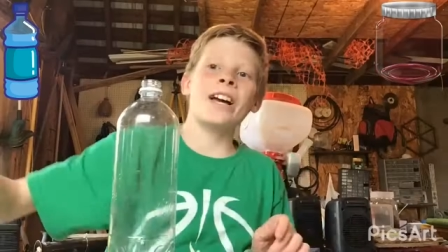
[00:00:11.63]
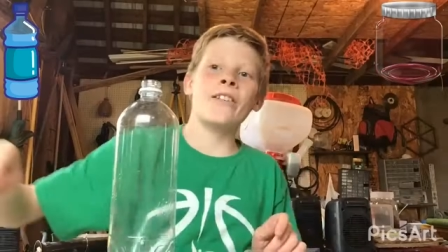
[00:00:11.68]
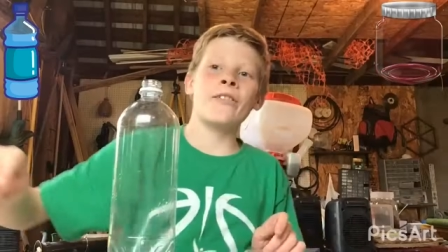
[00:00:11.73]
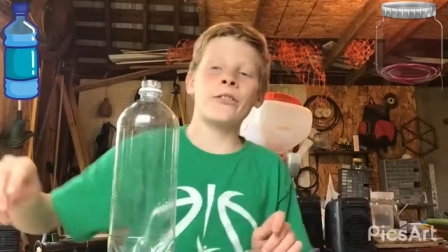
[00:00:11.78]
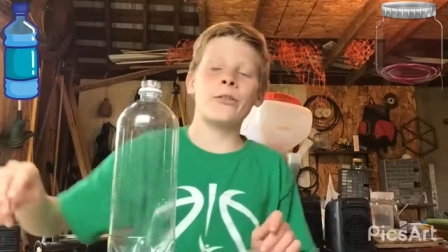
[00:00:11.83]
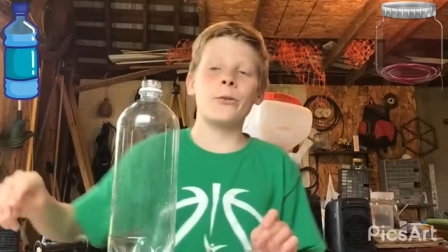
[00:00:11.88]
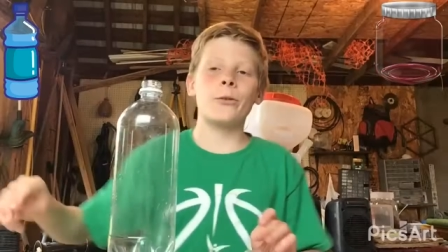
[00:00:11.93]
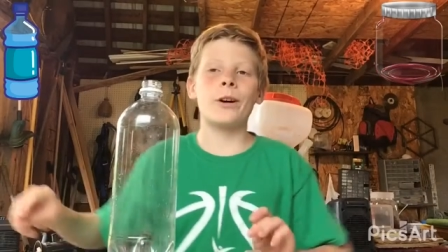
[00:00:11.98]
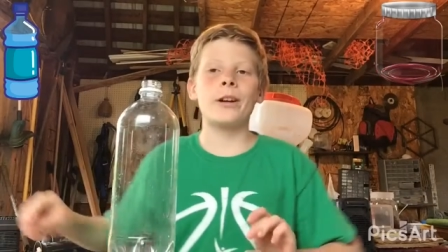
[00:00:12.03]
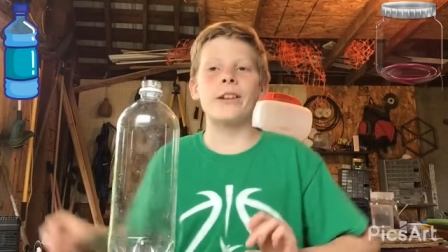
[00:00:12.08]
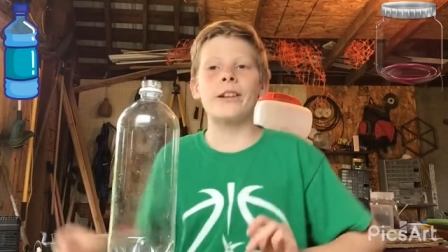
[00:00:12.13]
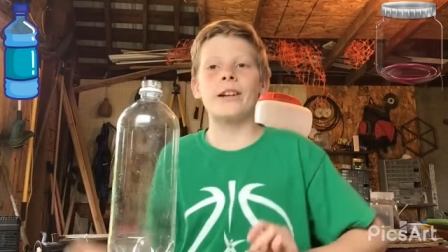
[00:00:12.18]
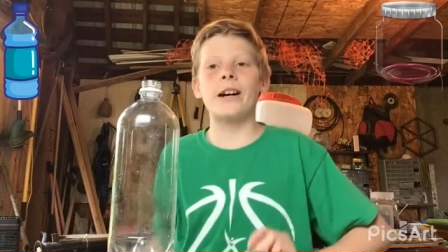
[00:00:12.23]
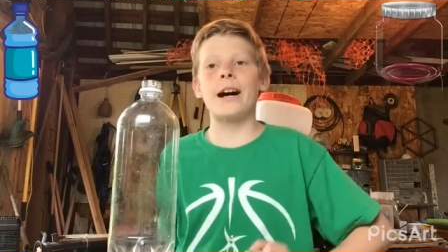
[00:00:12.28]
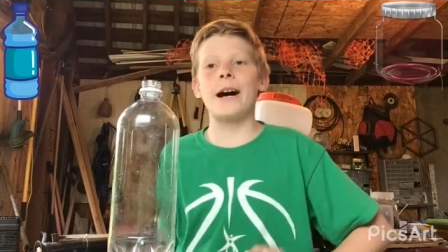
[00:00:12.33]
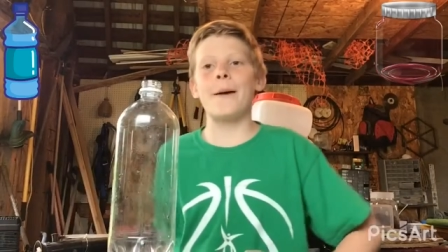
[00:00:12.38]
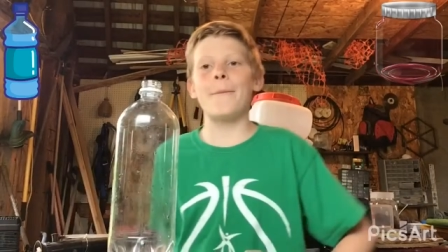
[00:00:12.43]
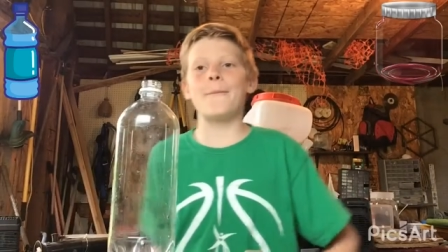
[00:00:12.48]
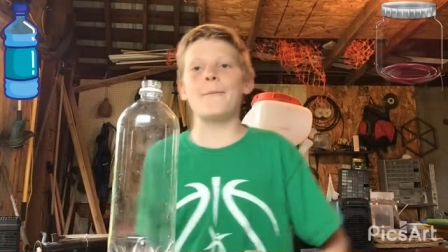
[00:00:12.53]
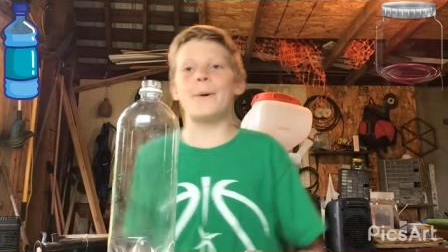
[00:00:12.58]
everyone,
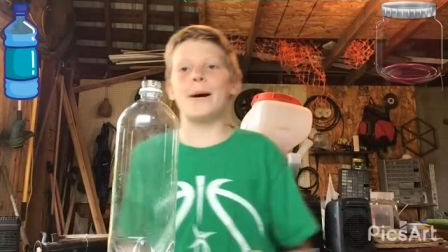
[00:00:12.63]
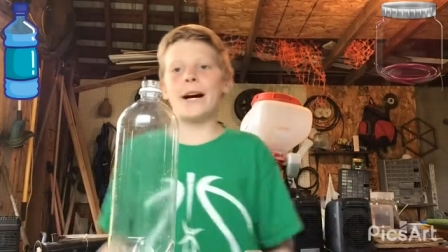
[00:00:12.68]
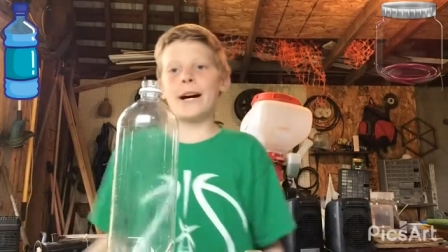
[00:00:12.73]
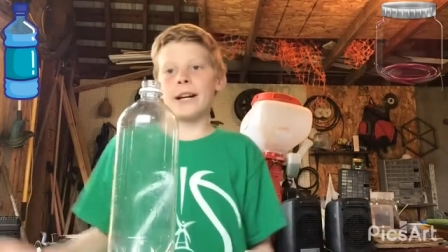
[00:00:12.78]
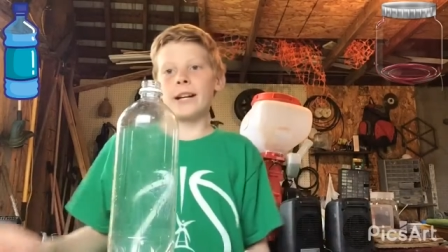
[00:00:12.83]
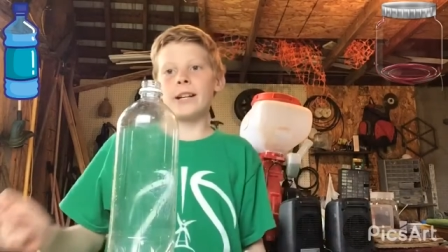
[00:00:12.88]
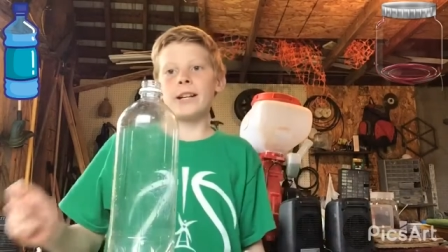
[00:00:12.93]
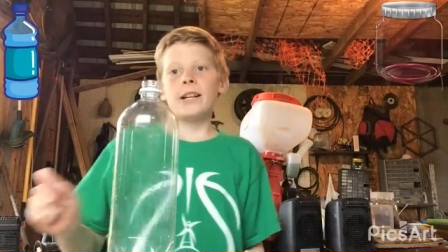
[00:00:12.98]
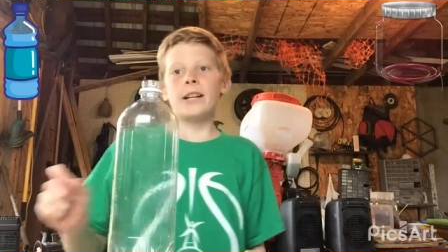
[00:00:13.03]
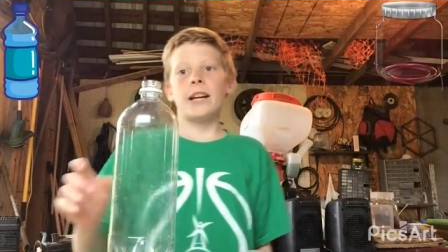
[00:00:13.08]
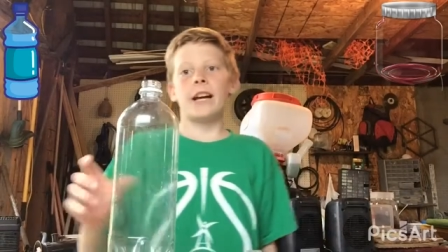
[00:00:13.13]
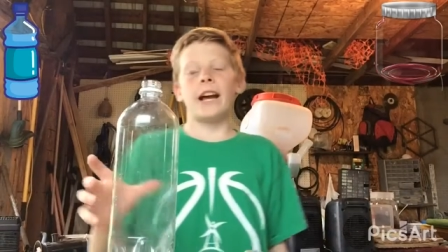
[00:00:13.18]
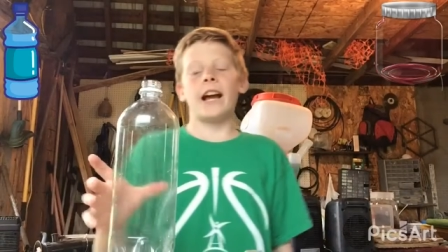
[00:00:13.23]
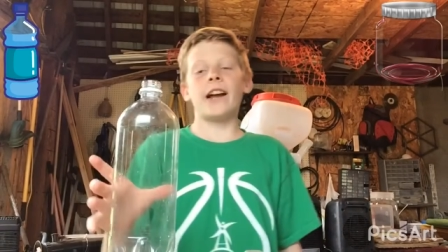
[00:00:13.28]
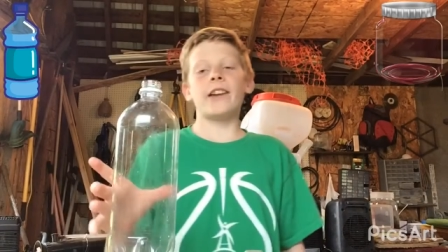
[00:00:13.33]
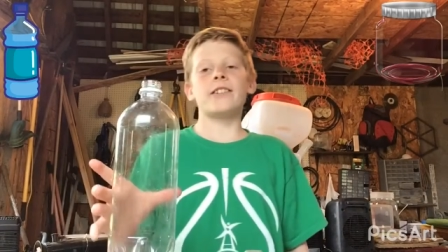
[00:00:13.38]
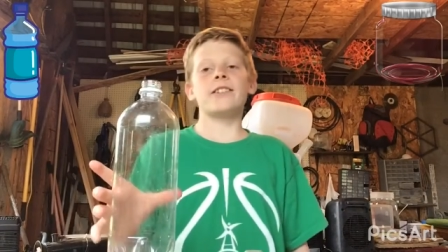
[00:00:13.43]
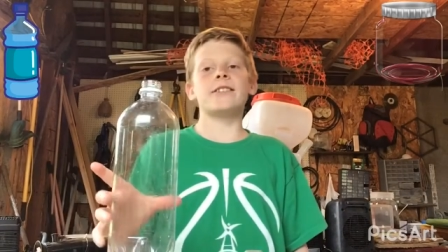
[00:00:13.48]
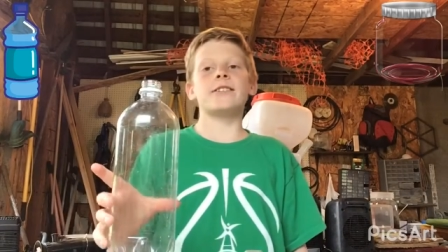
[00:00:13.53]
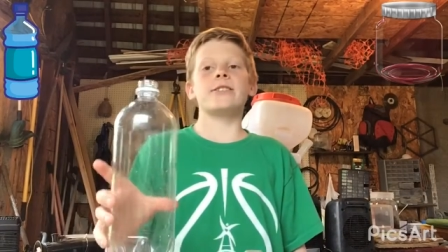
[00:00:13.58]
I'm back.
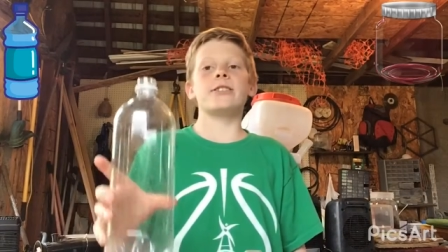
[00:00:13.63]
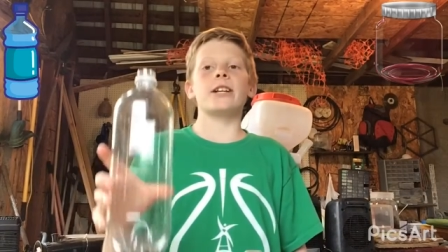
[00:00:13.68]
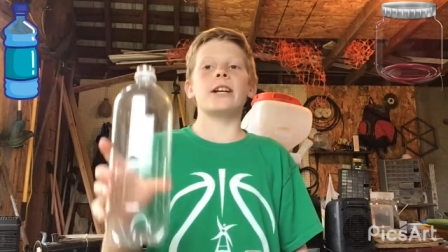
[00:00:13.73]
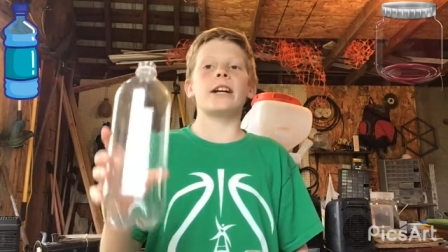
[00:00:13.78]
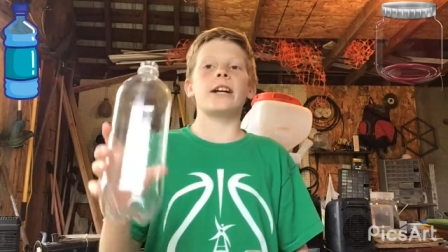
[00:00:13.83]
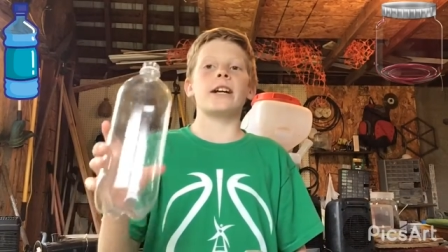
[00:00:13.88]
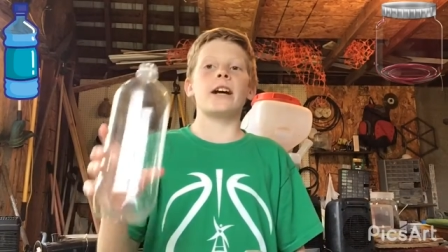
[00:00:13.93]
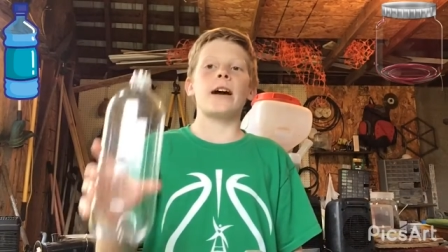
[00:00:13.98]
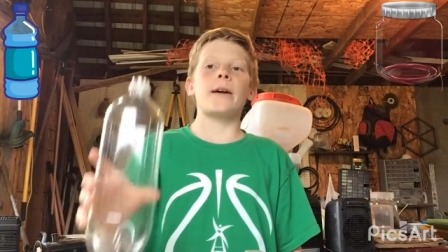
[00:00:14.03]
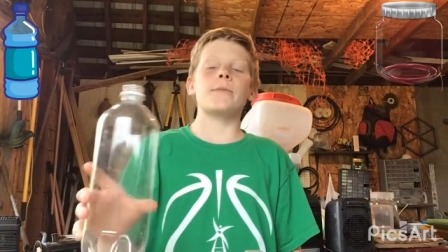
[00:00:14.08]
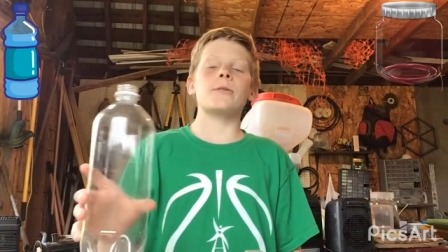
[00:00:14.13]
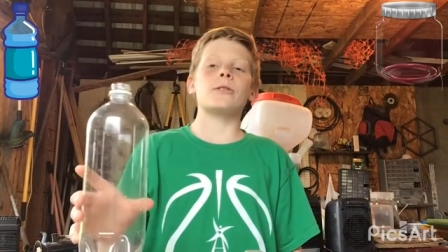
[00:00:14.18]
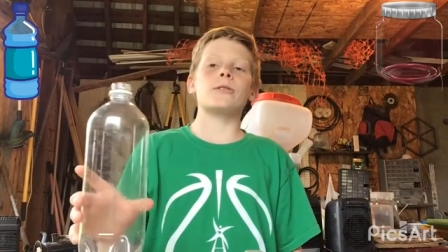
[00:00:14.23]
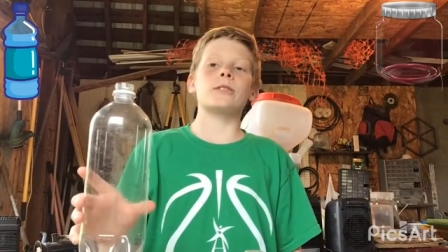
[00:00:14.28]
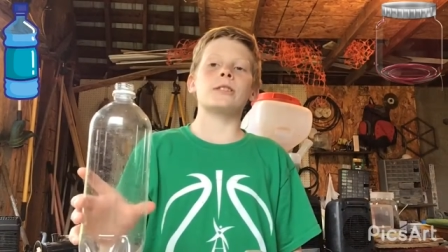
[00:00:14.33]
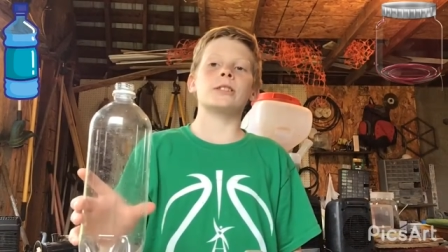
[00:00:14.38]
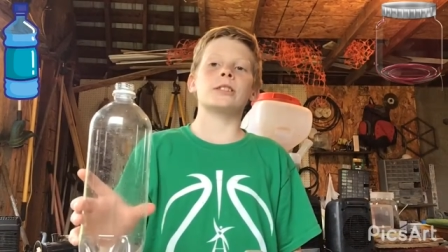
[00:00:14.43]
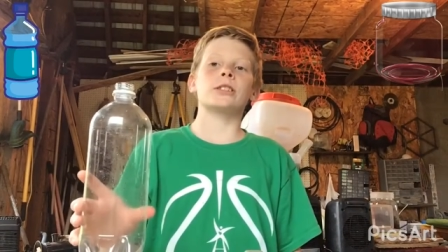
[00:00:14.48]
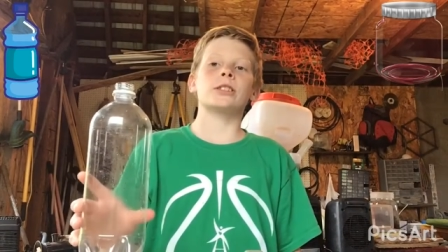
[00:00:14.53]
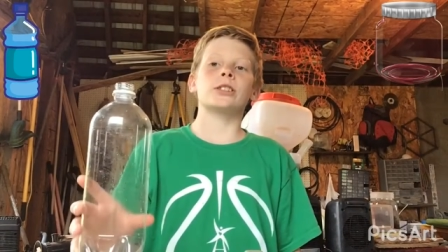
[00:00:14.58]
And today I'm
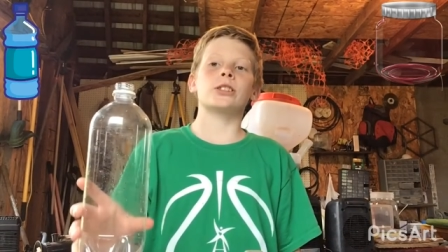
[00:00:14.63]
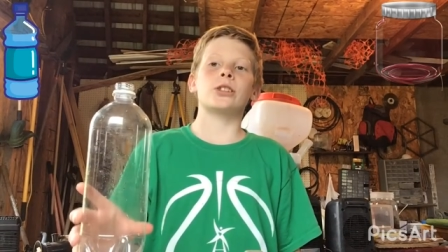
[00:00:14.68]
going to